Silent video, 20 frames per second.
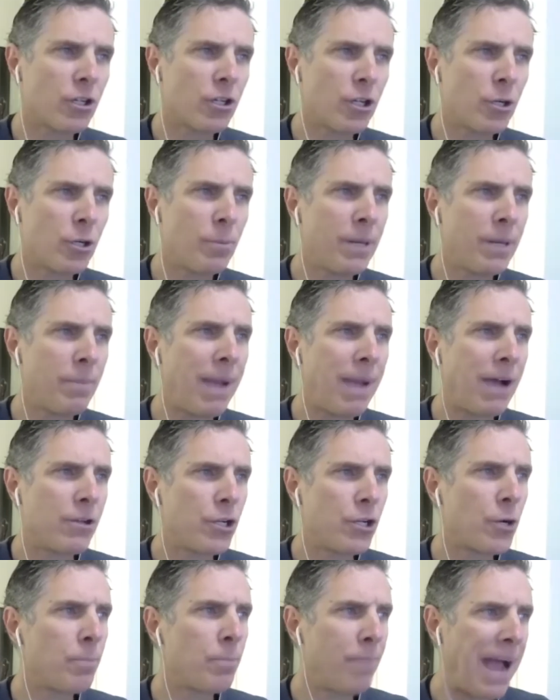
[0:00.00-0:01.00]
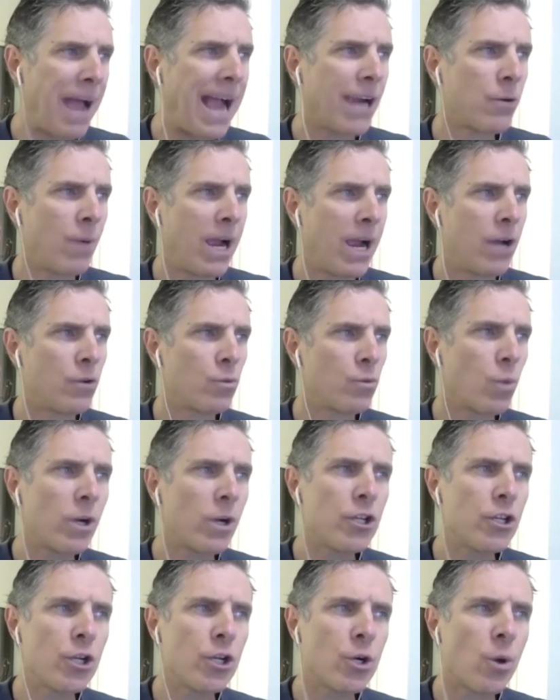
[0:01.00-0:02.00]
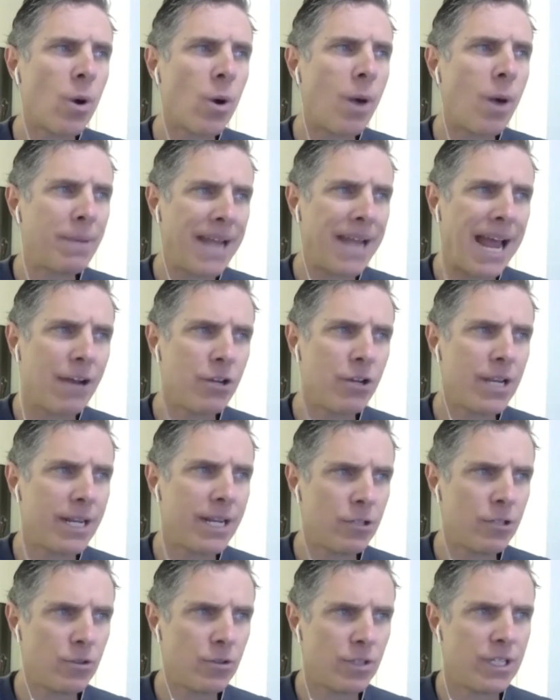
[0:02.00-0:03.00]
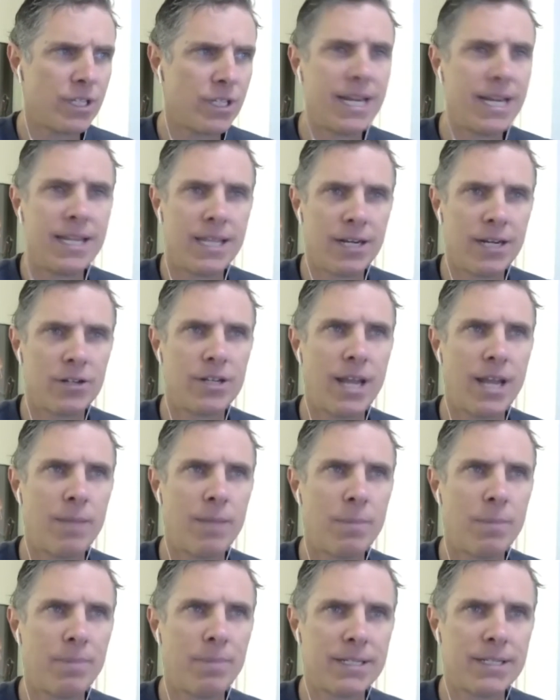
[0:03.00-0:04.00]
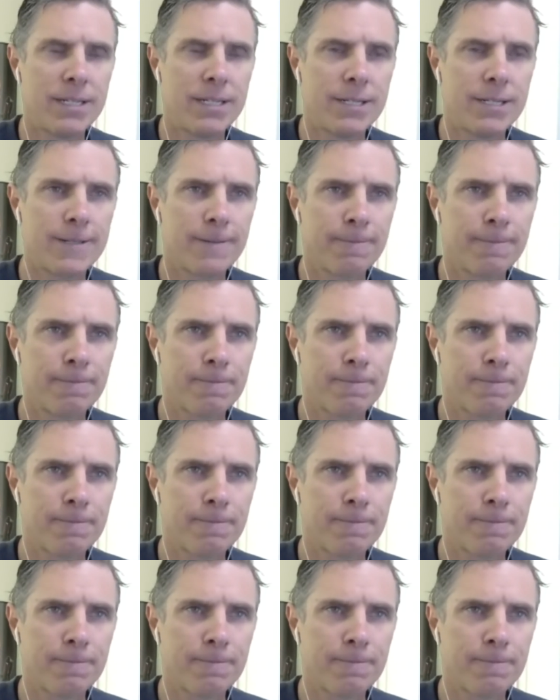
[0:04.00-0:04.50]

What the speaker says: little bit about your background. Where did you grow up and how did you get interested in the entertainment business?